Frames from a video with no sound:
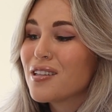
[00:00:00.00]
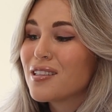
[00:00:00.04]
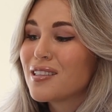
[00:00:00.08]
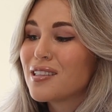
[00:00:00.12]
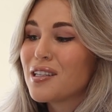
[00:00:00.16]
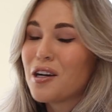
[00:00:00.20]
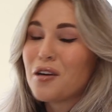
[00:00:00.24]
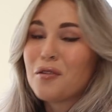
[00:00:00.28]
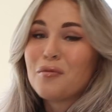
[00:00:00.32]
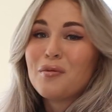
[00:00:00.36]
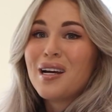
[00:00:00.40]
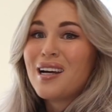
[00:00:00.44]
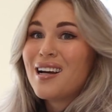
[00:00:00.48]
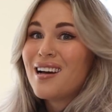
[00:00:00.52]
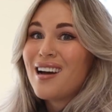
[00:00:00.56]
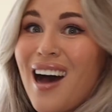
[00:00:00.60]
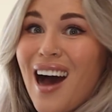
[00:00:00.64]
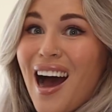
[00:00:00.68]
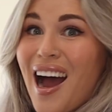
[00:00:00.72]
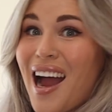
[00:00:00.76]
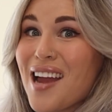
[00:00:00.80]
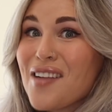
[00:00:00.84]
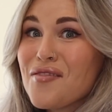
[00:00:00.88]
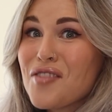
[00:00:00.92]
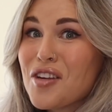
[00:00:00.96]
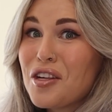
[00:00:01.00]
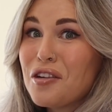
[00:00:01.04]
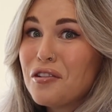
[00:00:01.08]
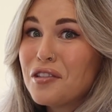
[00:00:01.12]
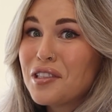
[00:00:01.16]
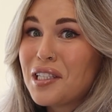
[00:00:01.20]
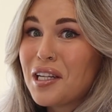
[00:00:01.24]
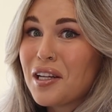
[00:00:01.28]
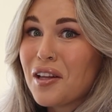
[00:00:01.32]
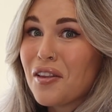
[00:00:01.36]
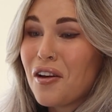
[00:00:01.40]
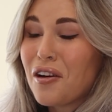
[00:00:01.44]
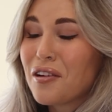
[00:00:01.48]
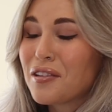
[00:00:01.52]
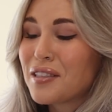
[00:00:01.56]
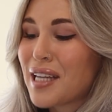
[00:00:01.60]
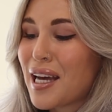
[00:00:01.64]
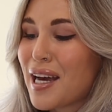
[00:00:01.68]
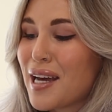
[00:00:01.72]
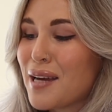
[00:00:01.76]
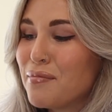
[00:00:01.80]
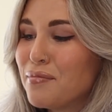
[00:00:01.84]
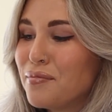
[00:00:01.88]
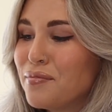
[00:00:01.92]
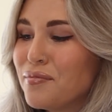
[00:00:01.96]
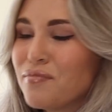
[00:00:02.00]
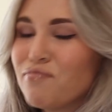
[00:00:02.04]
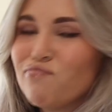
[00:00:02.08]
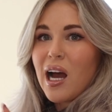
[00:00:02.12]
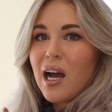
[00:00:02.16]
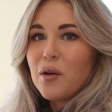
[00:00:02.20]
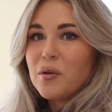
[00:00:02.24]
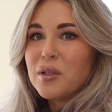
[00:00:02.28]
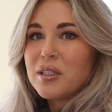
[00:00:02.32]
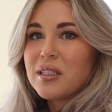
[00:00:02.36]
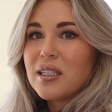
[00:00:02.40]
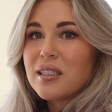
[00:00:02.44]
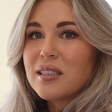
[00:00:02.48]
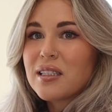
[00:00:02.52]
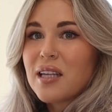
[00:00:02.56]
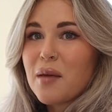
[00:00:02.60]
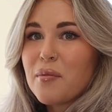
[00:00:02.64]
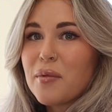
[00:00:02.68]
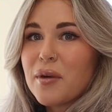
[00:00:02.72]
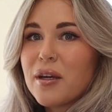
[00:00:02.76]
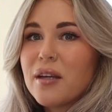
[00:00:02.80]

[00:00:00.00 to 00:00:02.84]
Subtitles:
So I haven't used it in a long time. I would say skip